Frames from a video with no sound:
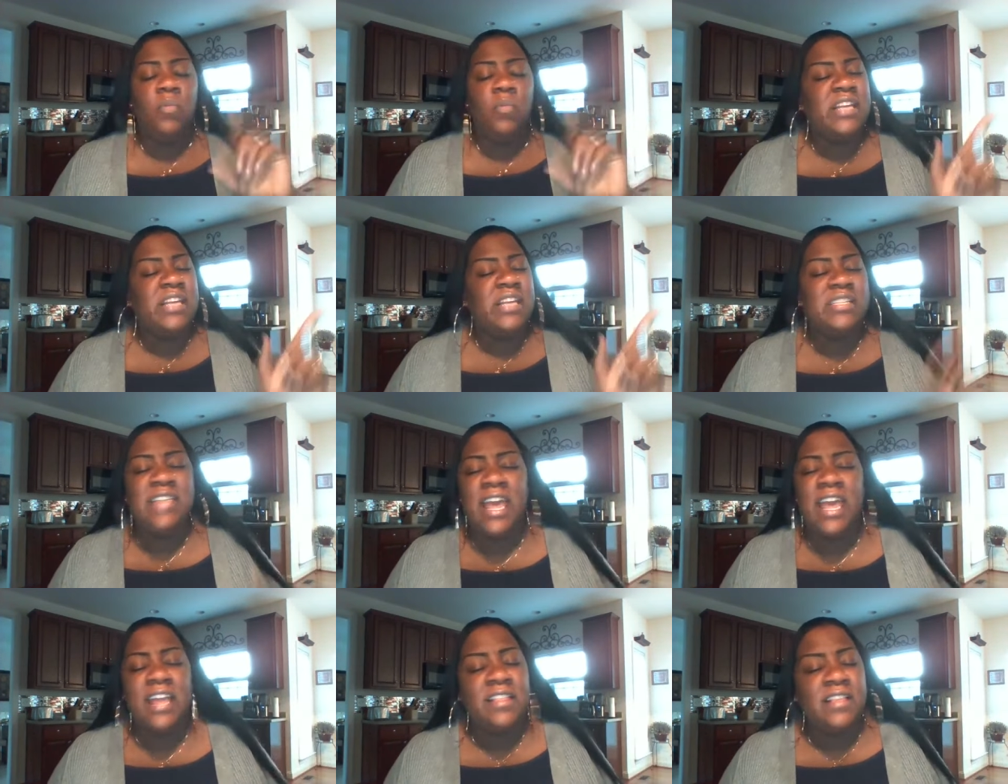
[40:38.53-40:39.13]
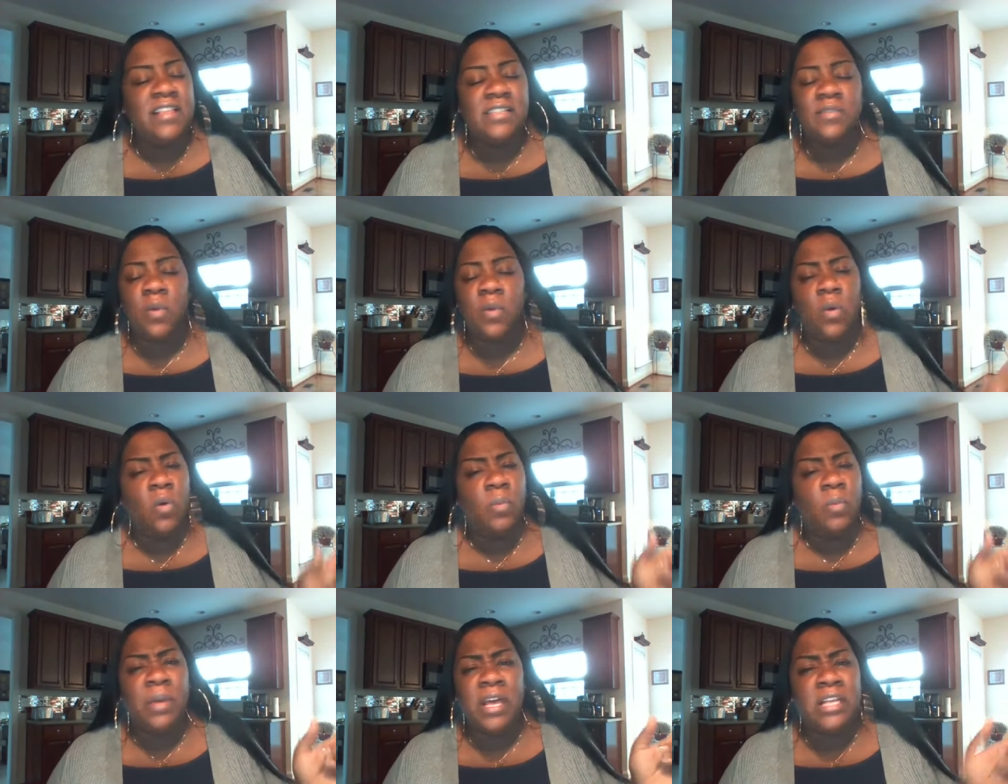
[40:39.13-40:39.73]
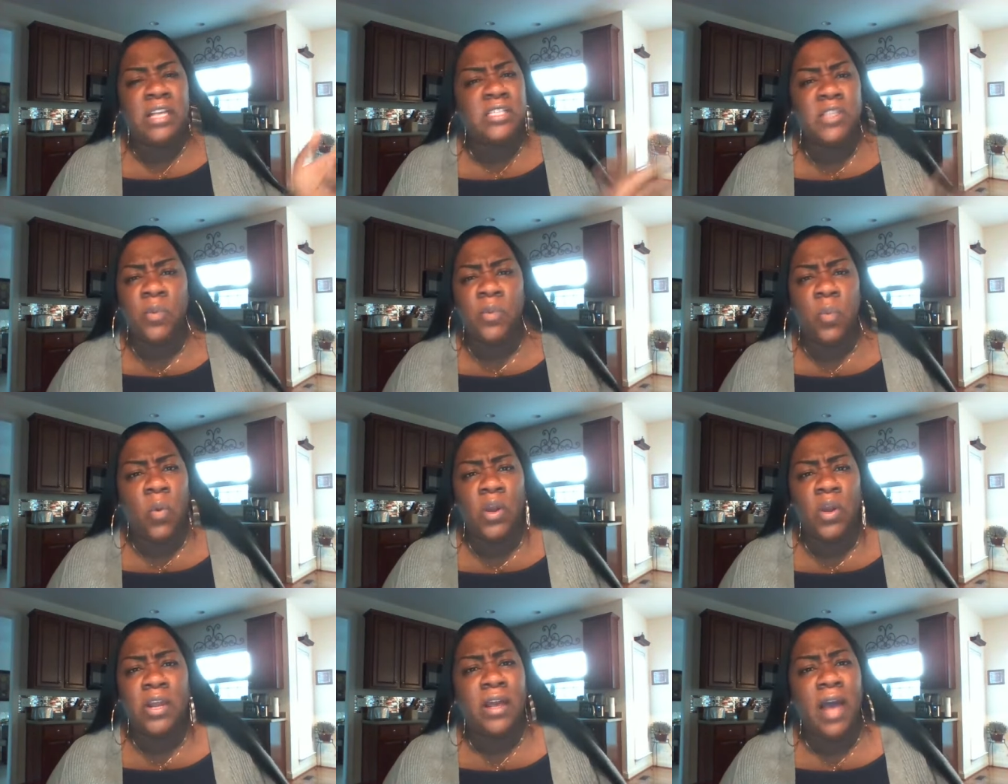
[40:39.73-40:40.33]
We can take this all because the
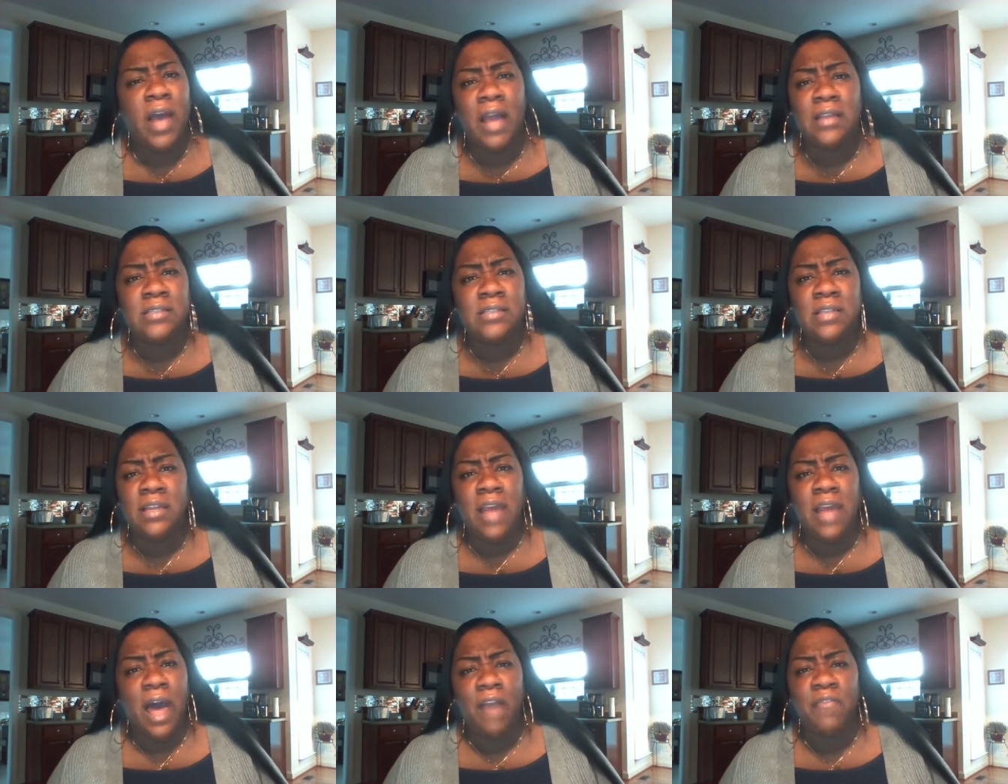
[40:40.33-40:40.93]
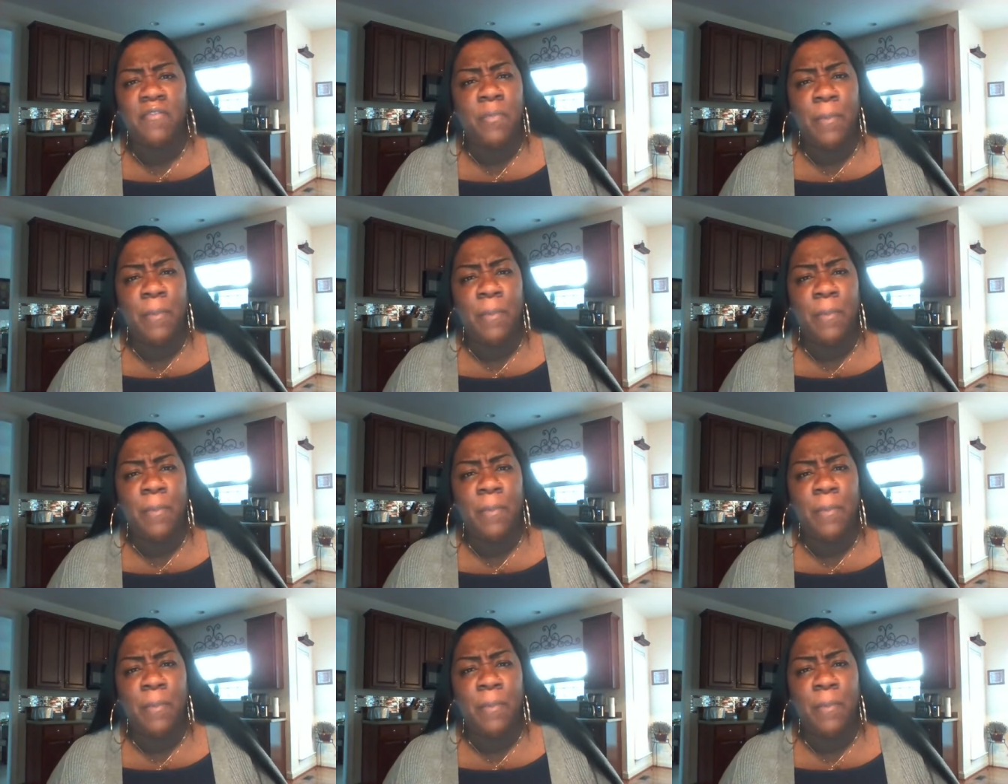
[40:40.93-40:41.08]
Word of God is alive